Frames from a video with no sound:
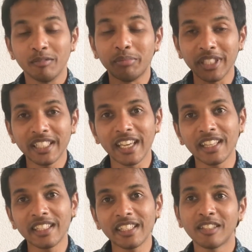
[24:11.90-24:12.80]
being
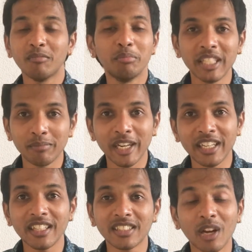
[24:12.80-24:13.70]
healthy, being
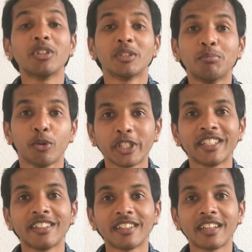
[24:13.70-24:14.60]
mentally sound is
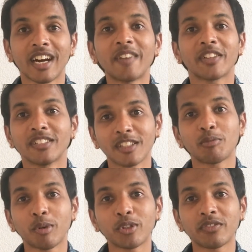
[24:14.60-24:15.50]
boring after a
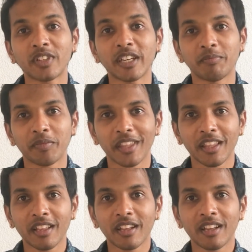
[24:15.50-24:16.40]
certain point of time.
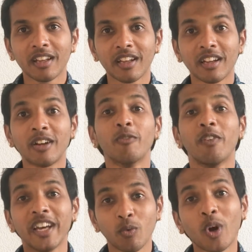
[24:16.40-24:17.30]

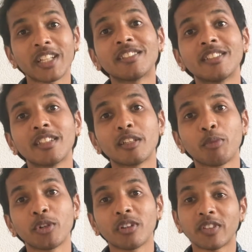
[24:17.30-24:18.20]
What is the certain
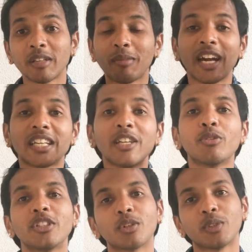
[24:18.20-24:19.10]
point of time? Until you
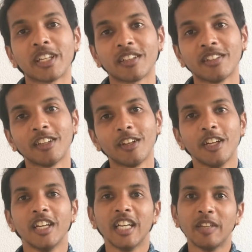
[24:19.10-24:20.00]
reach over there.
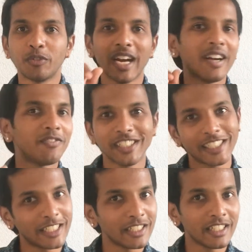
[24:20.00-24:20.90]
If you have
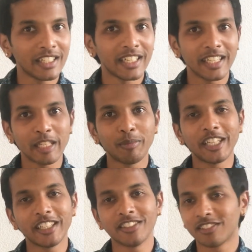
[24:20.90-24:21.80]
physical
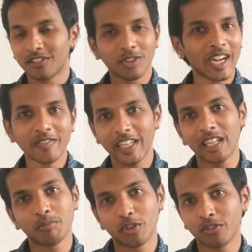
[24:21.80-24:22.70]
inabilities, you have a
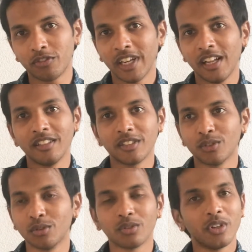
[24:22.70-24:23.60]
number of health
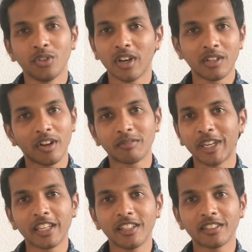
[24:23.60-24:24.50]
issues, you are not
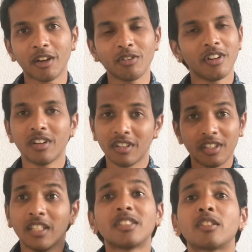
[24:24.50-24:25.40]
mentally sound,
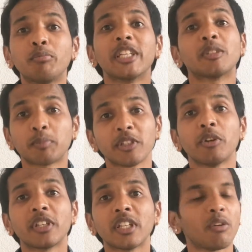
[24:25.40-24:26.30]
that's the biggest
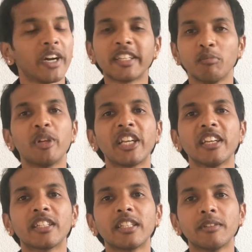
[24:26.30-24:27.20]
priority now. I completely
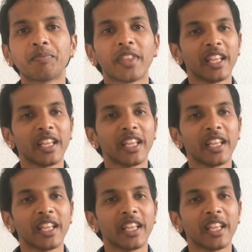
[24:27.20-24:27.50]
agree.